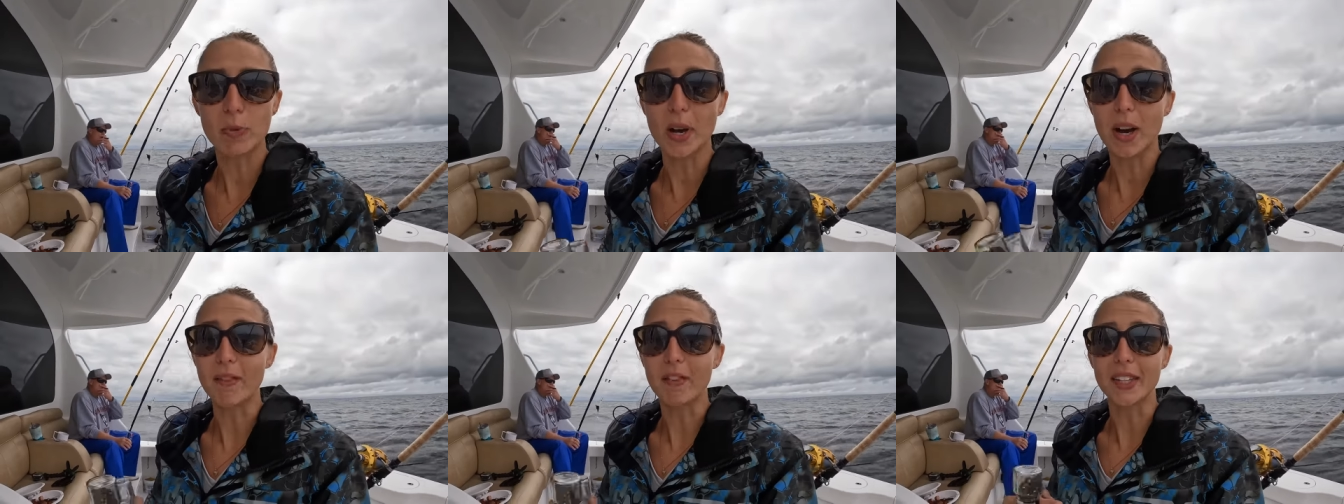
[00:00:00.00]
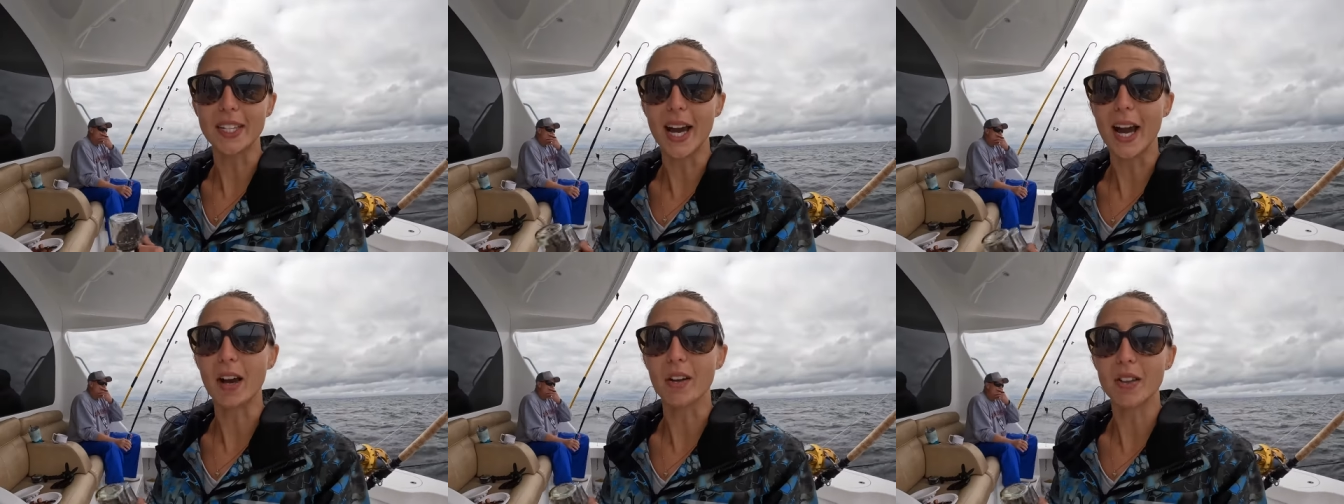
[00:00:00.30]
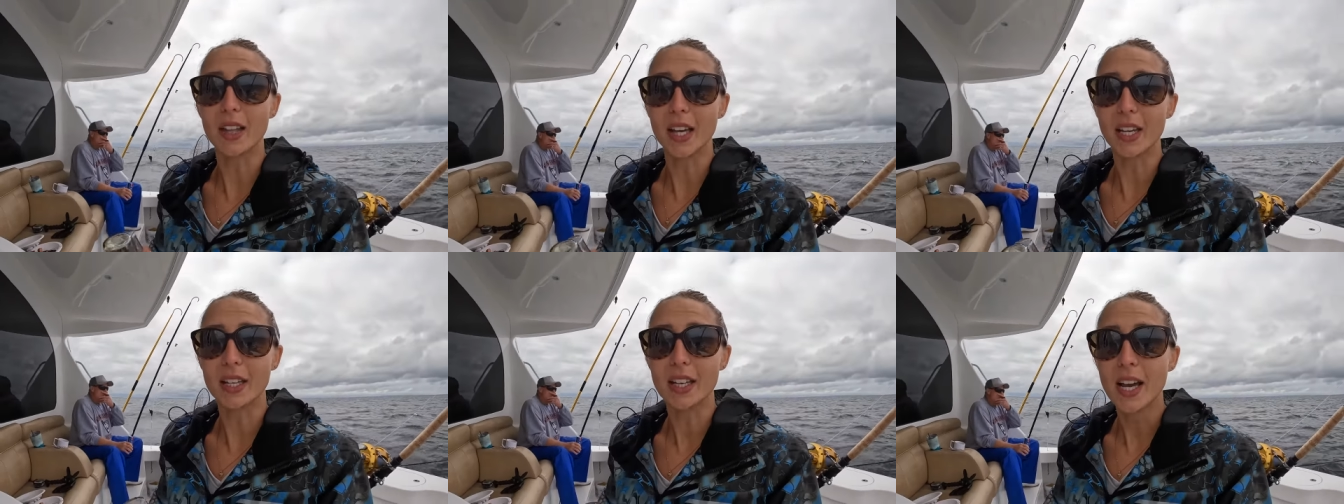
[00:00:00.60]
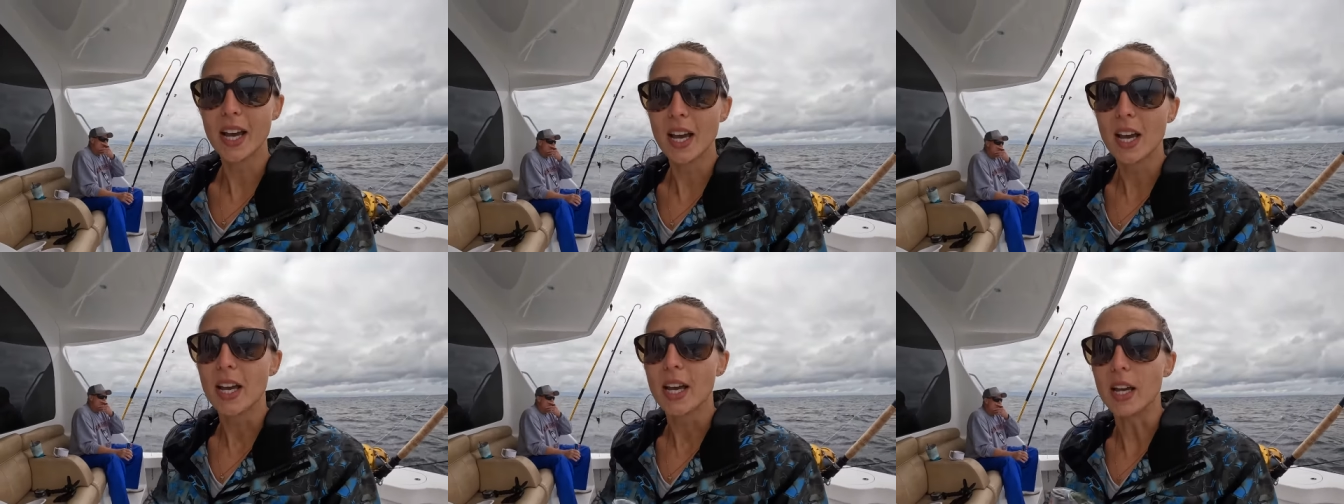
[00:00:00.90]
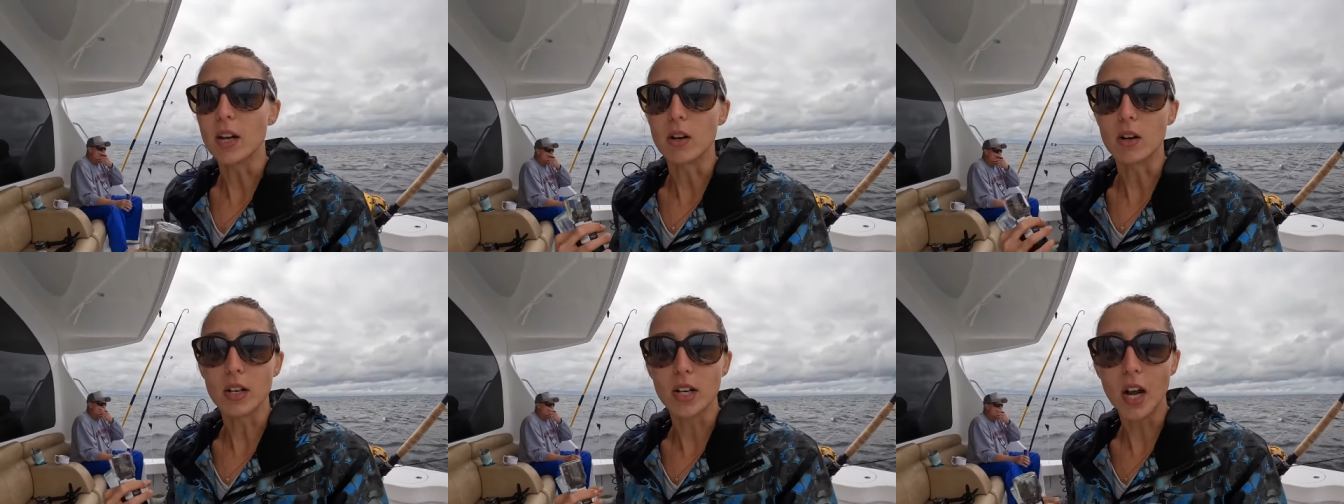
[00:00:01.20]
but every now and then
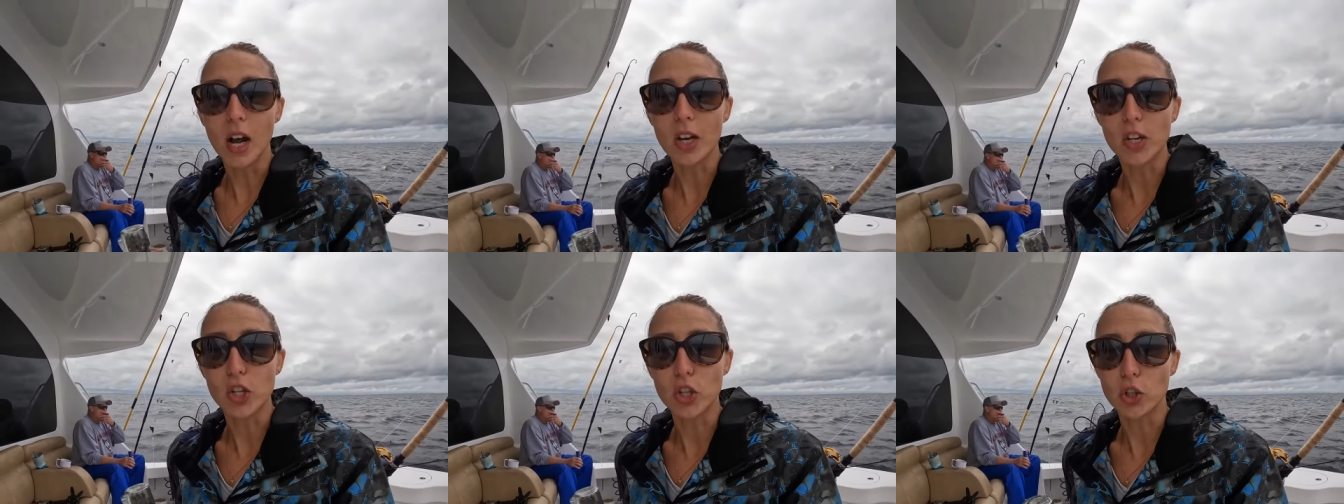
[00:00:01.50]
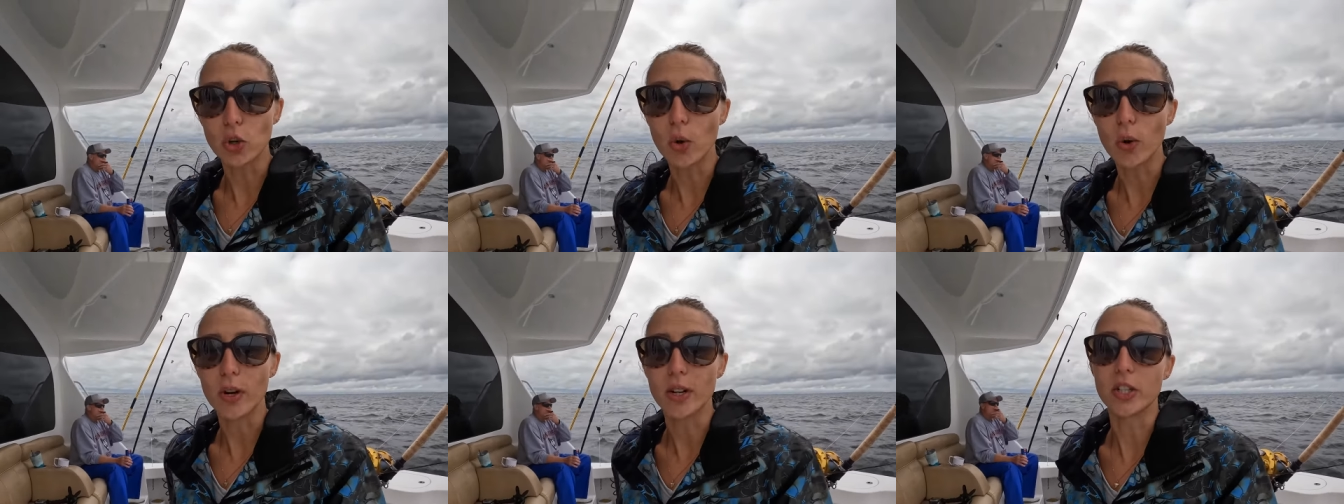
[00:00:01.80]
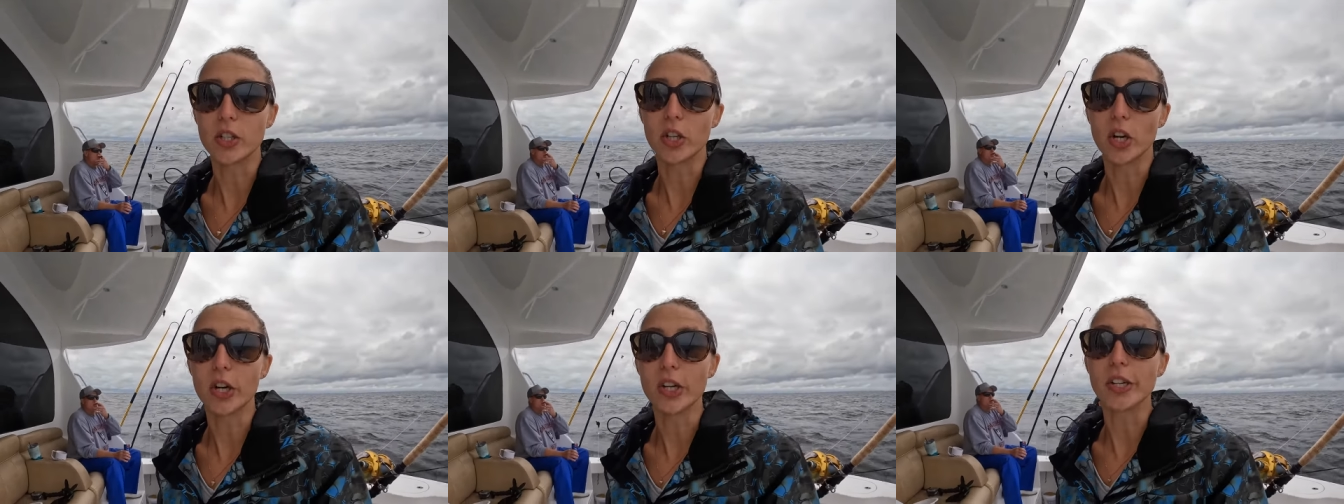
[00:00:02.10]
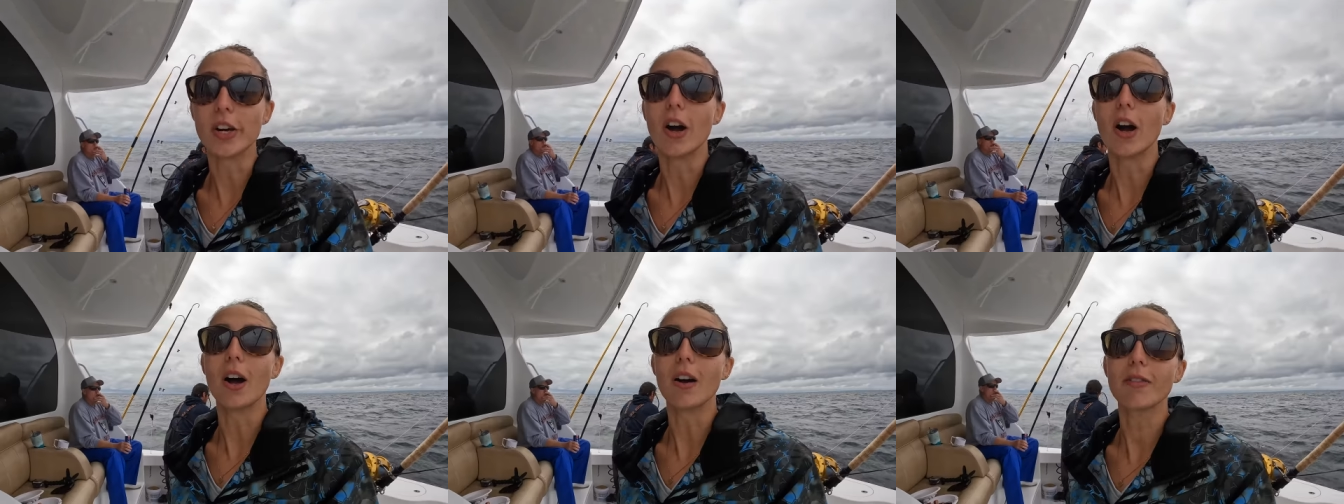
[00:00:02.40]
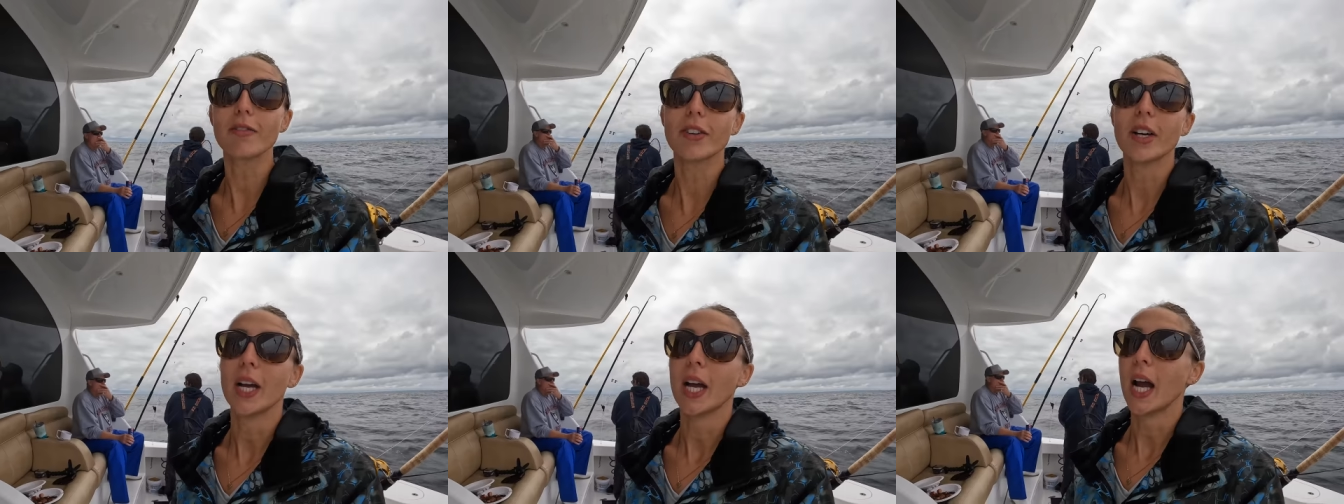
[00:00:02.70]
it'll cut short and turn
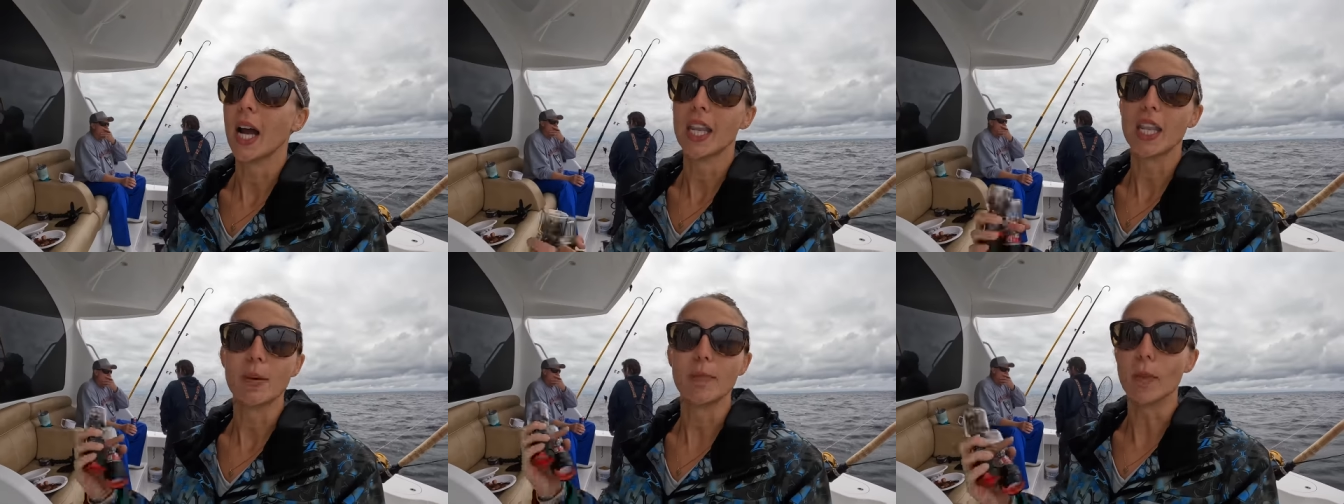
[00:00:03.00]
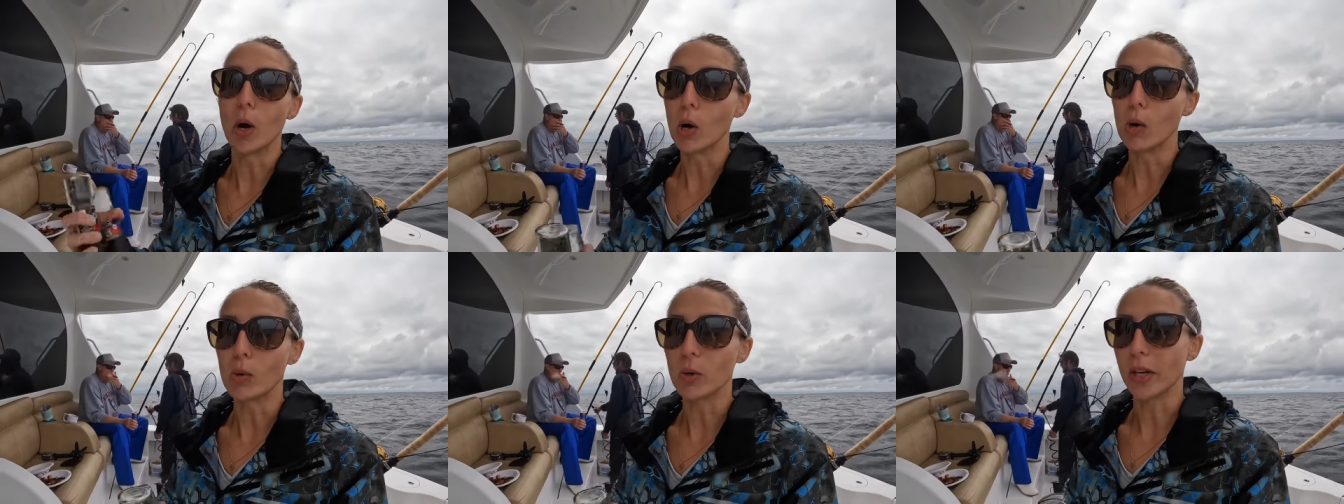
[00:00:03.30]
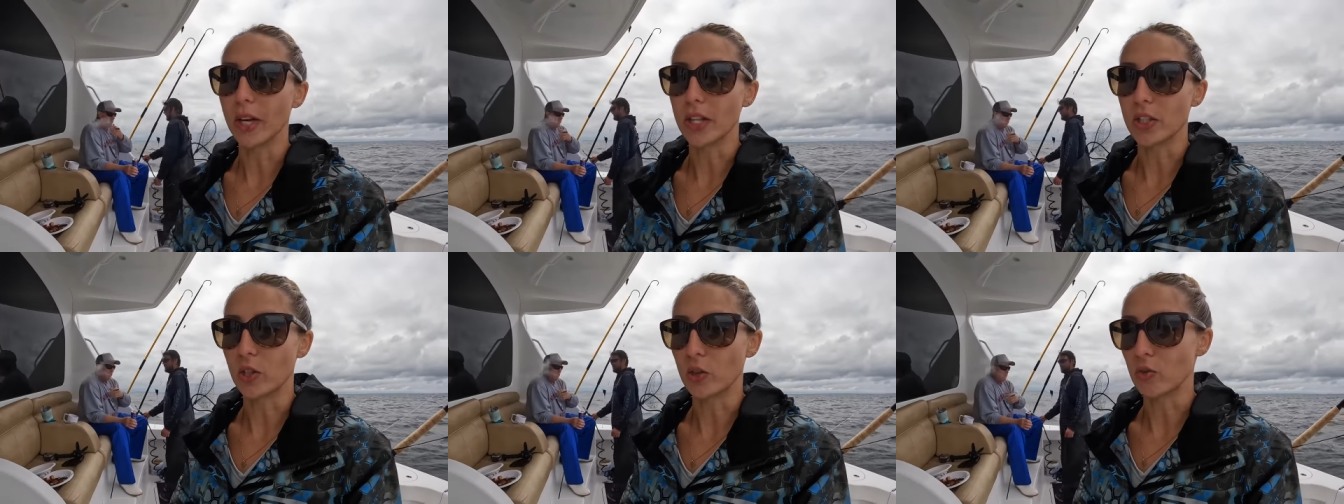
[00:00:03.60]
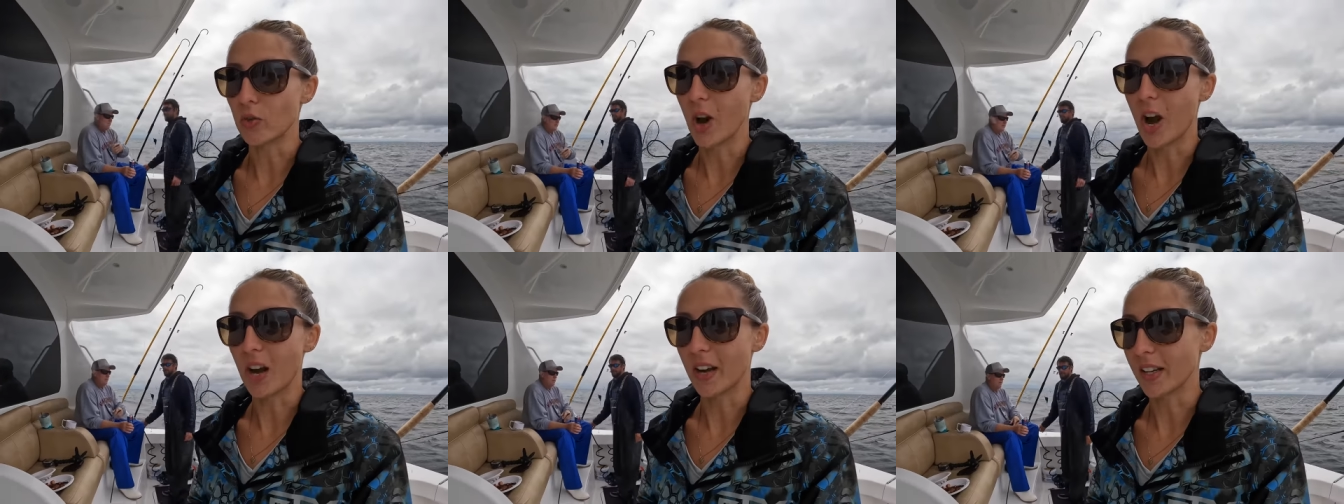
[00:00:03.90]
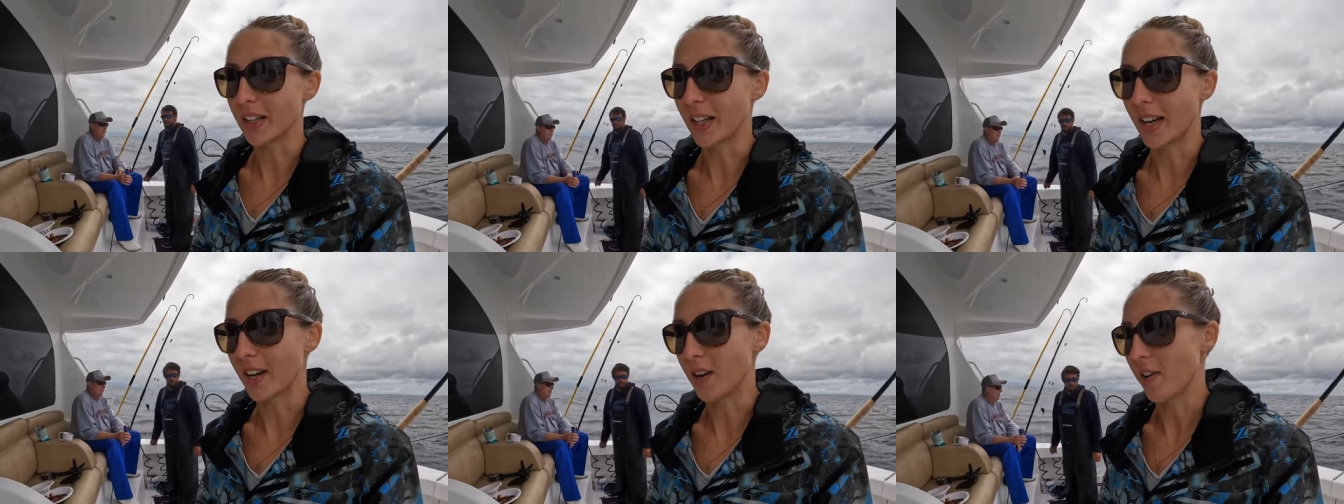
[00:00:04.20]
off and the boat will get to
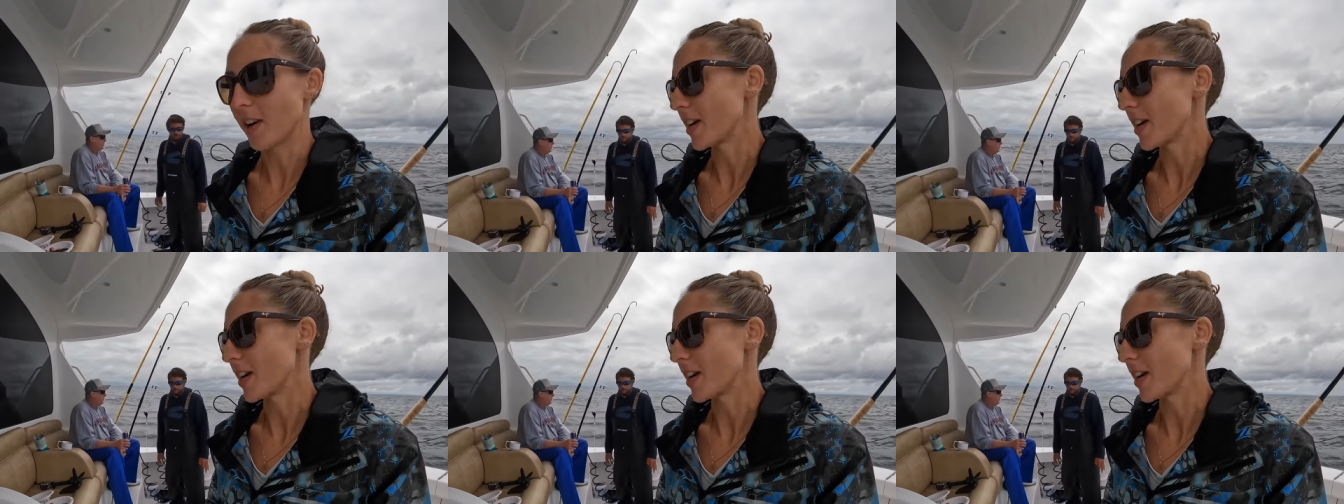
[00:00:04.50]
rocking like